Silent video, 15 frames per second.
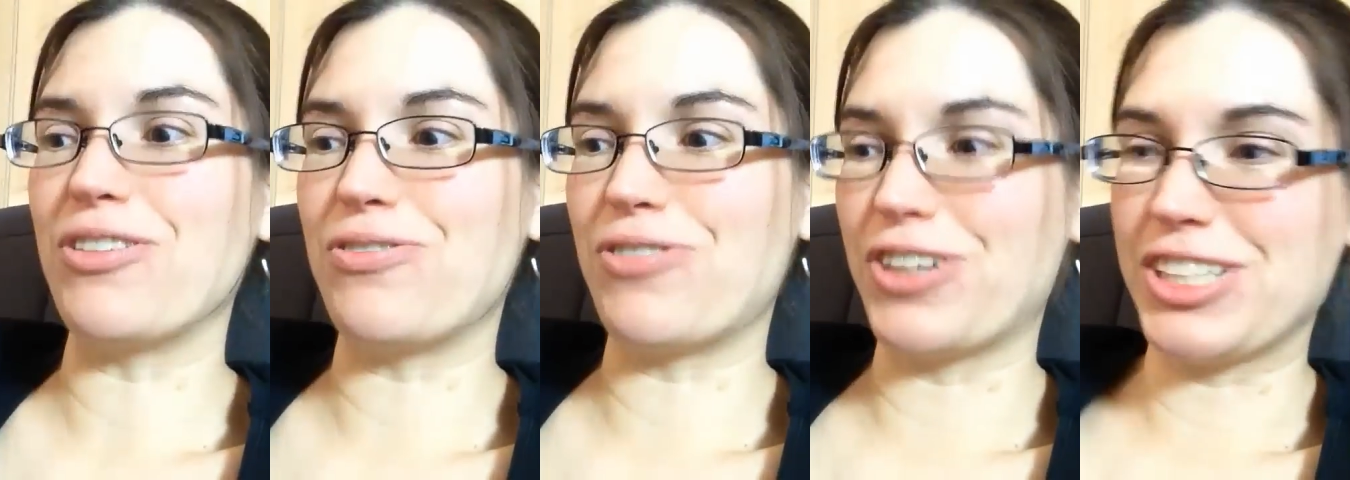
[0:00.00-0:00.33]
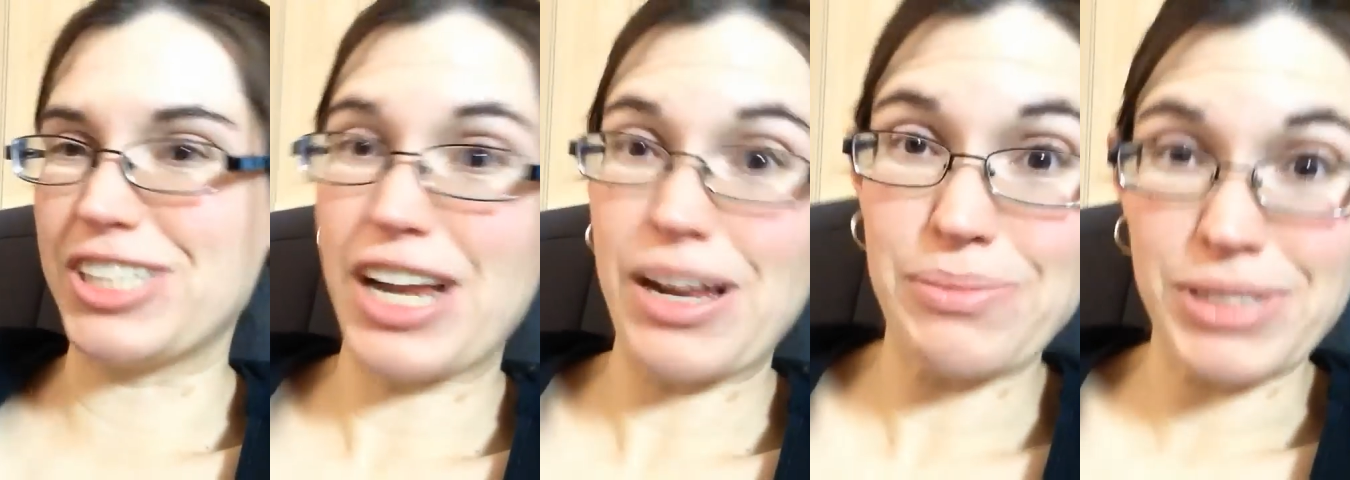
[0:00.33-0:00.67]
the first
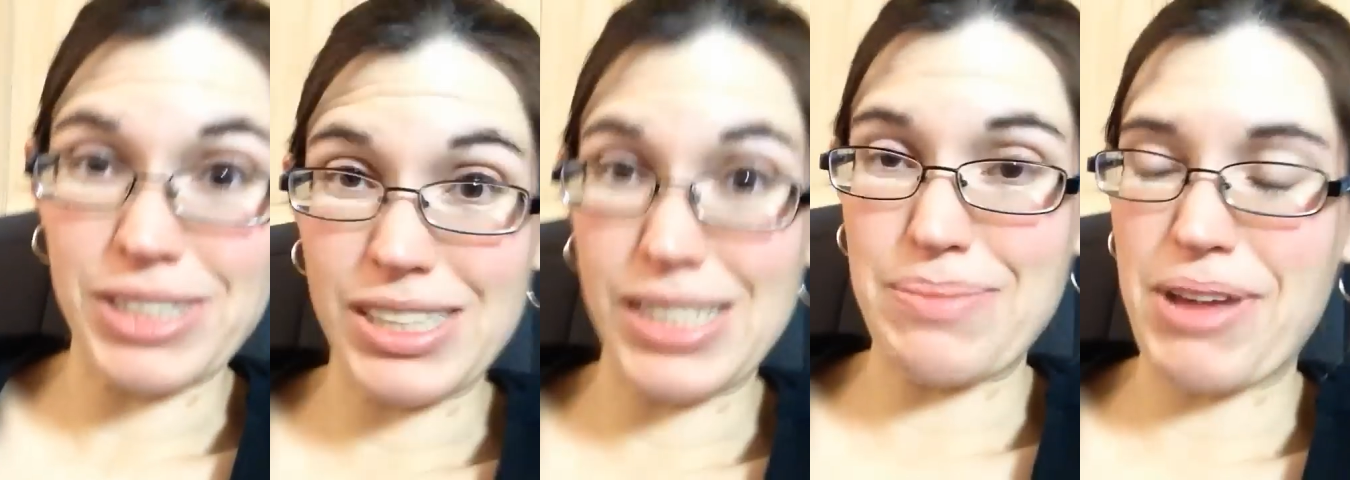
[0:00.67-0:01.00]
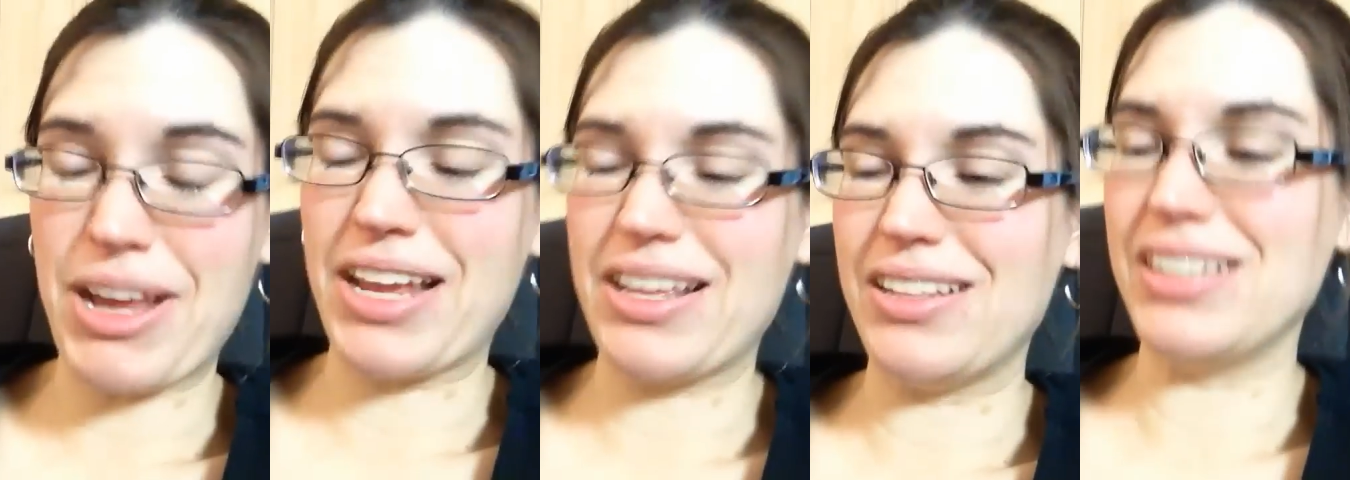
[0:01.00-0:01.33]
time since
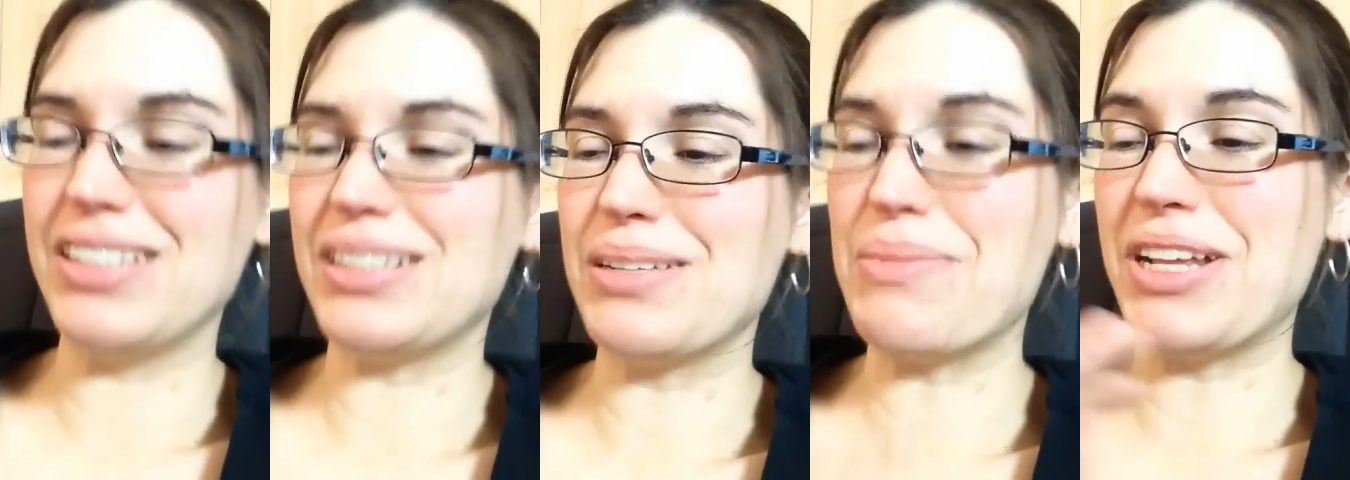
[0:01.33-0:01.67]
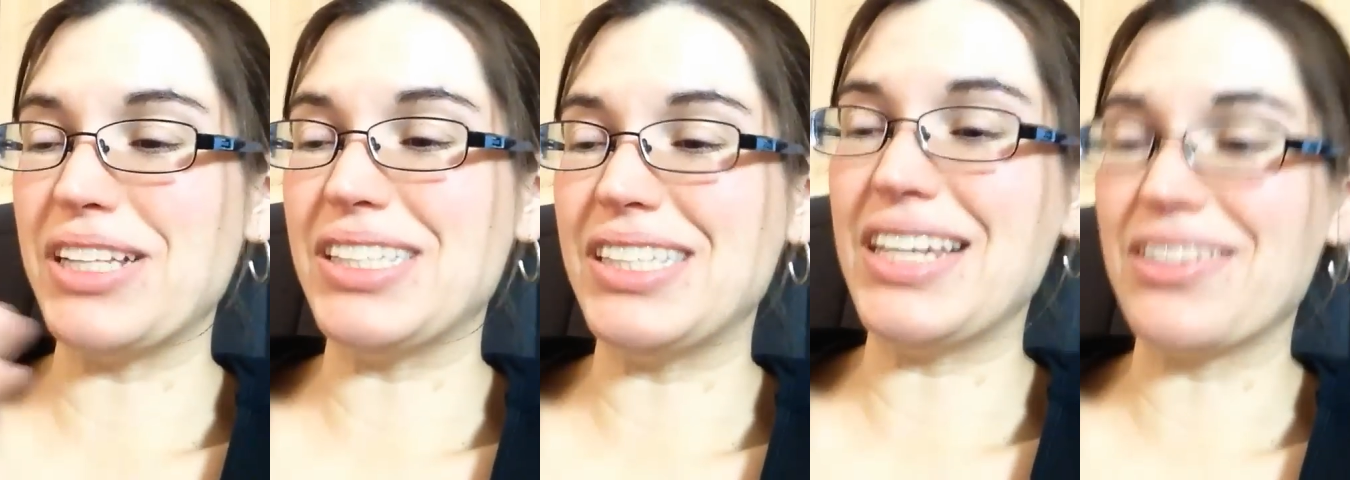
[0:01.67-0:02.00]
making these. I
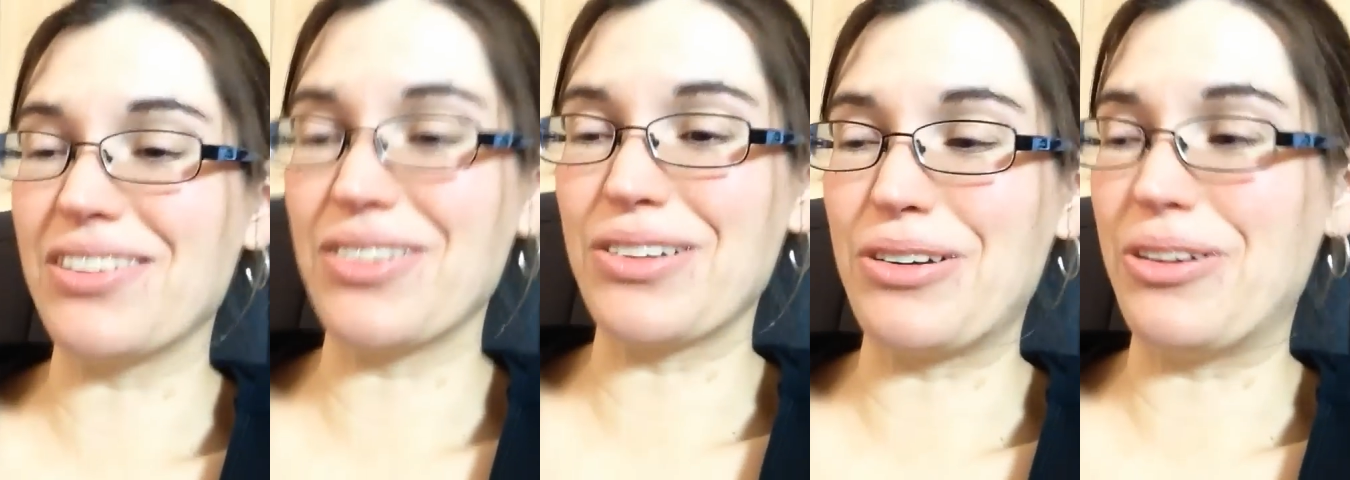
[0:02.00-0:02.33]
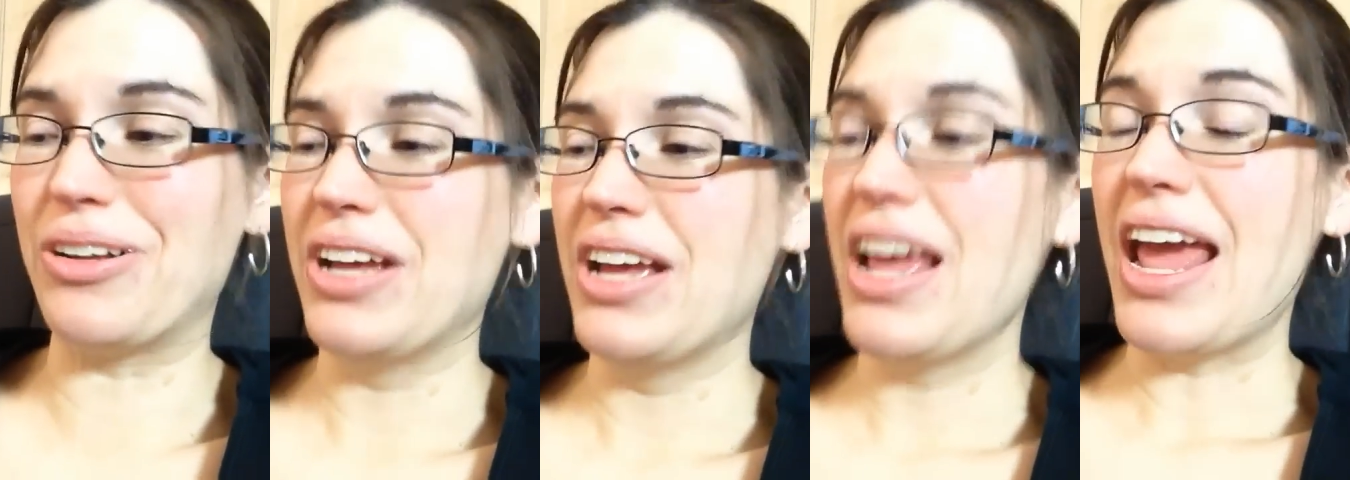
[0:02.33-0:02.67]
made Zeke a little
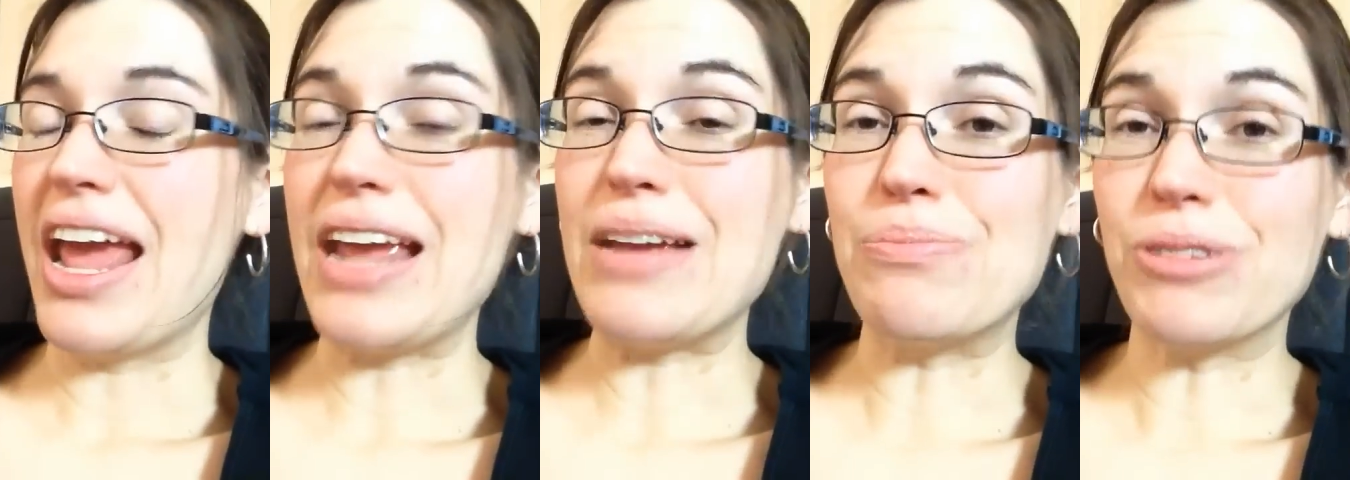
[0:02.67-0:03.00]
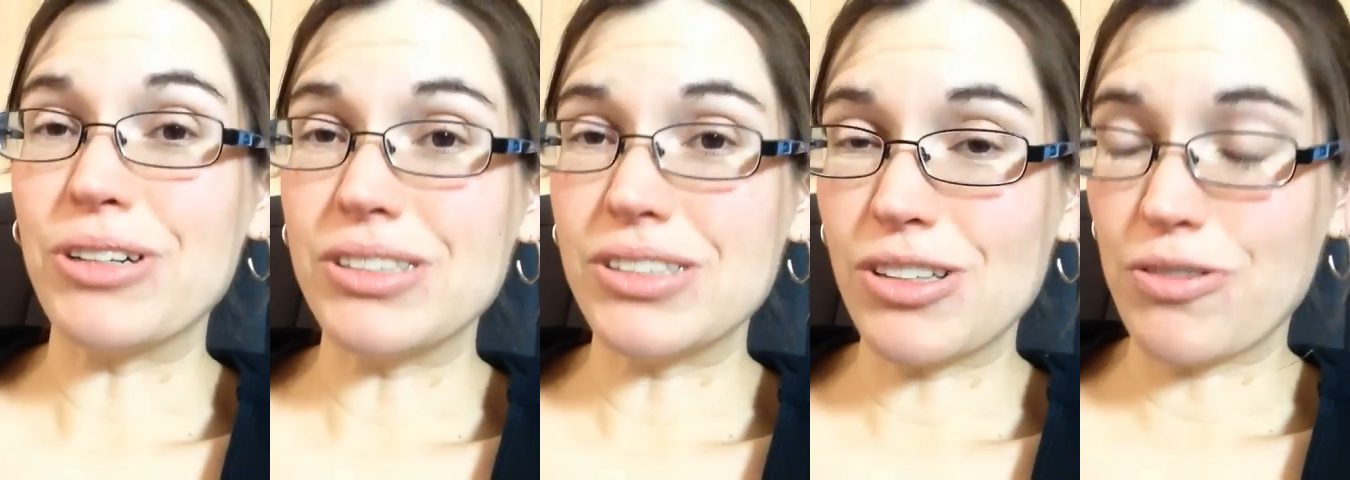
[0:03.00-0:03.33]

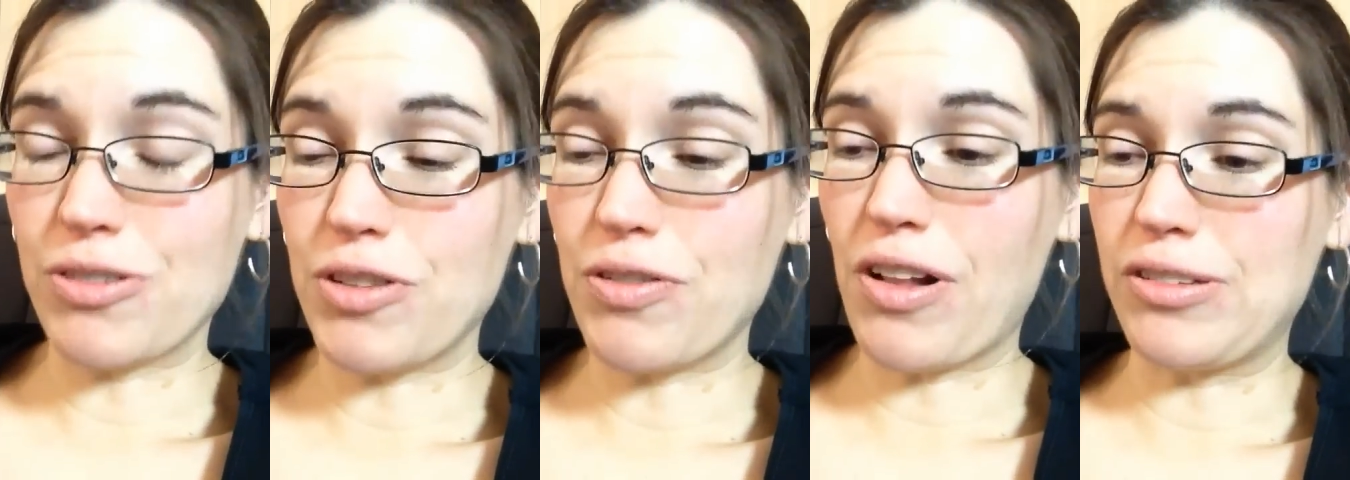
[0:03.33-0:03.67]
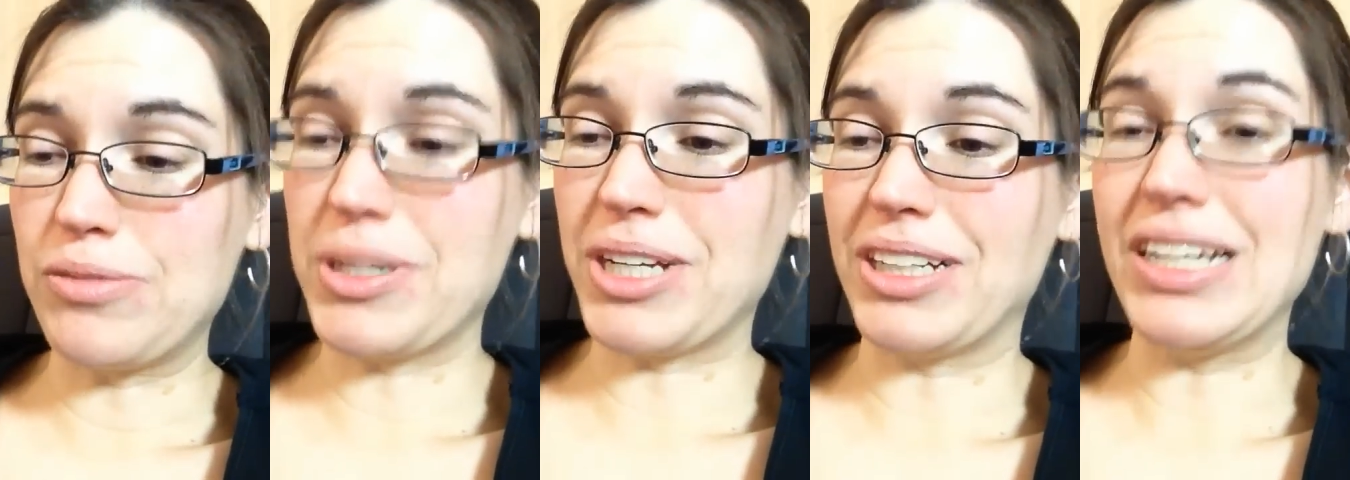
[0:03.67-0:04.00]
apron. So if you follow
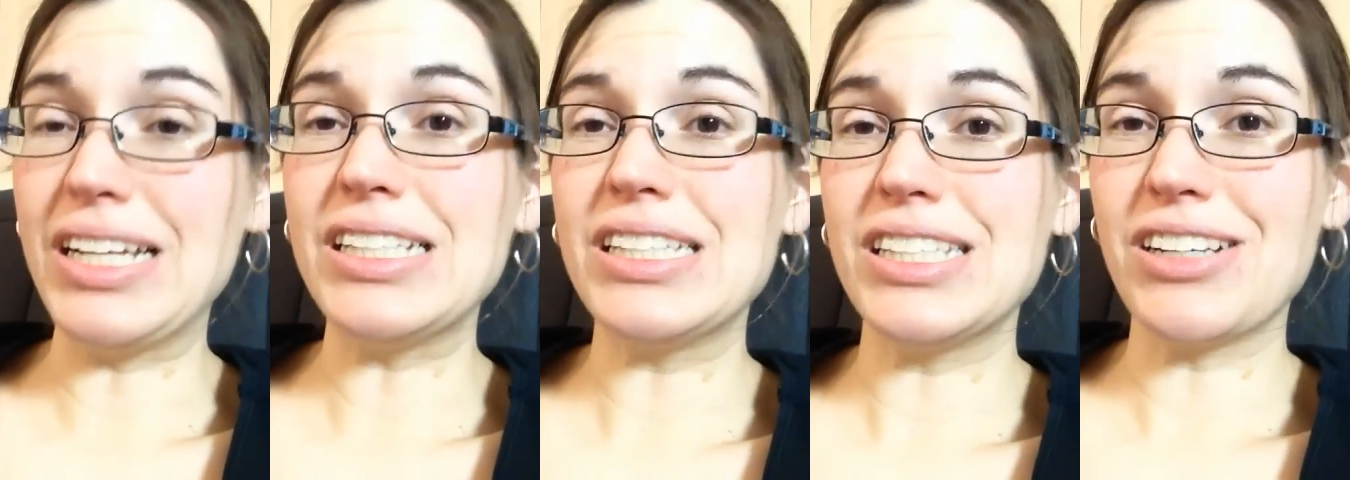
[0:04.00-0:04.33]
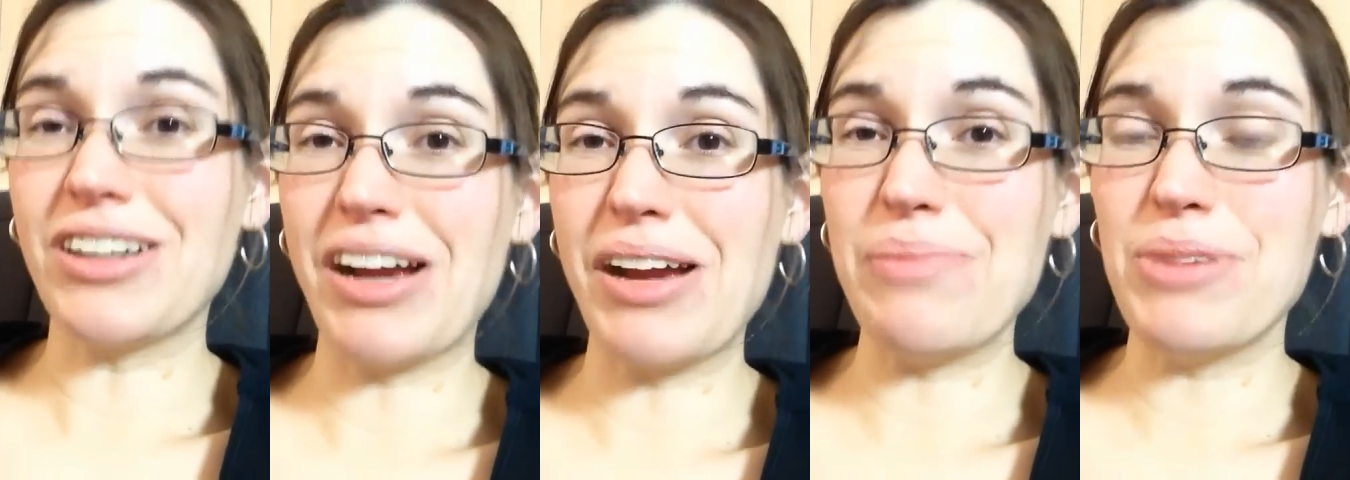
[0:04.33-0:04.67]
me on
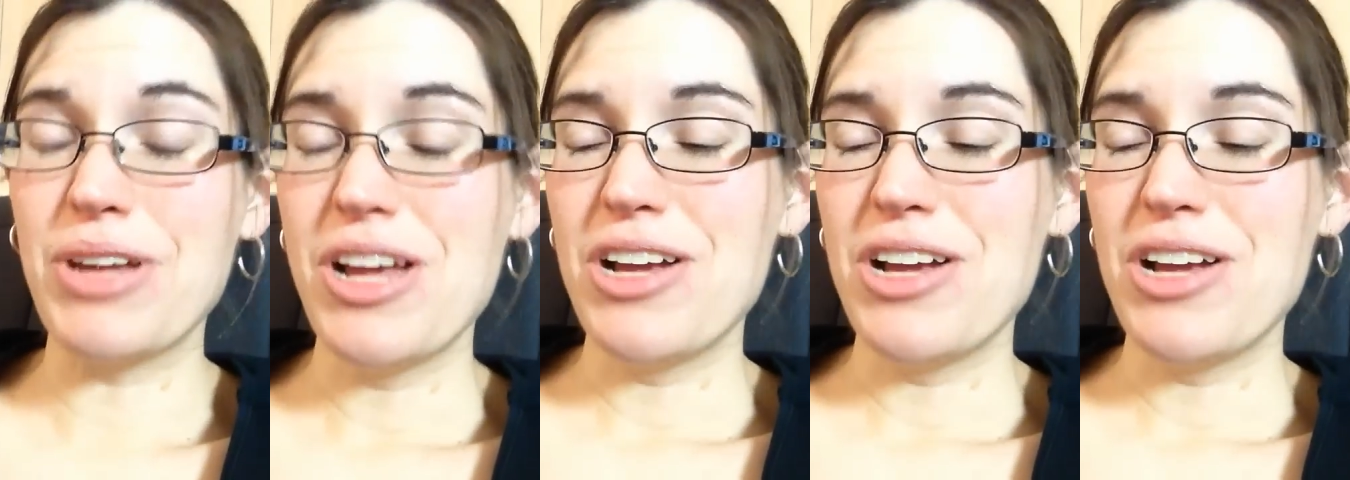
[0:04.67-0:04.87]
Instagram,